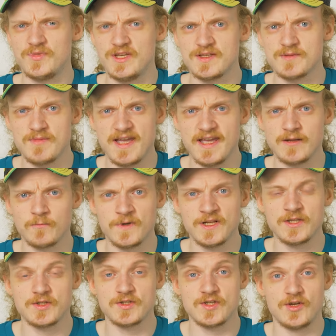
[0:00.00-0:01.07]
be his maiden
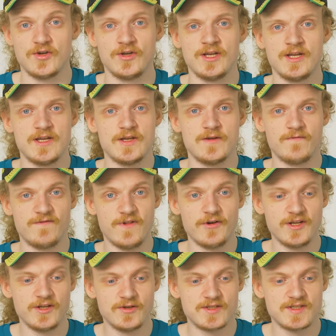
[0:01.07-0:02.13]
win. So
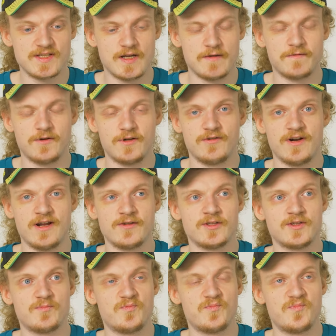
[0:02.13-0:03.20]
very good stuff all
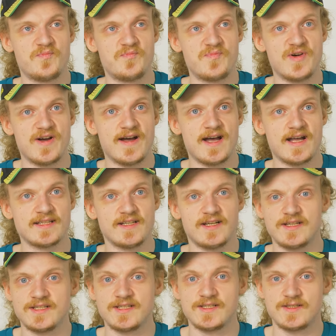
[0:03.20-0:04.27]
around, but
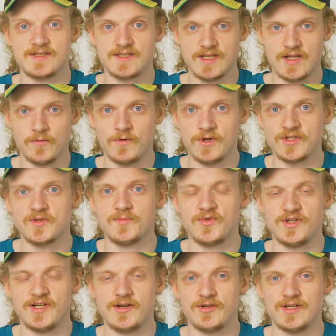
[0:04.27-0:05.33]
I still want to
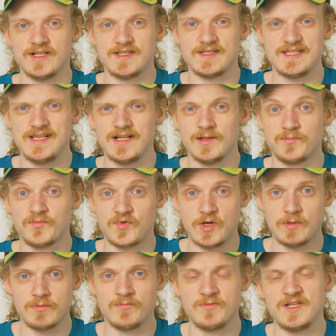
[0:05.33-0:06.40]
point out that Siegel
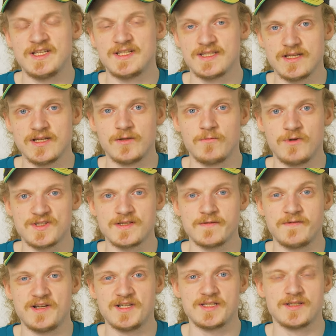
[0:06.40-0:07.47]
probably still was the
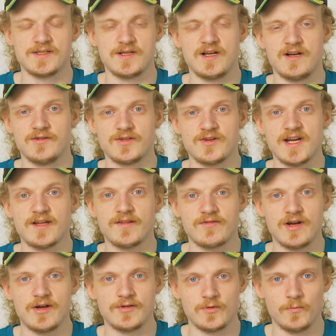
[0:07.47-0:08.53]
fastest car on track
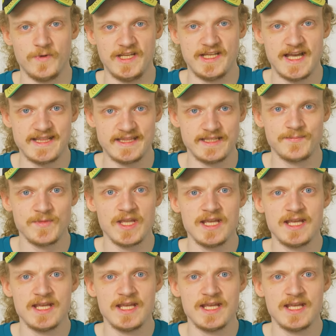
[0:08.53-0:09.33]
throughout the weekend.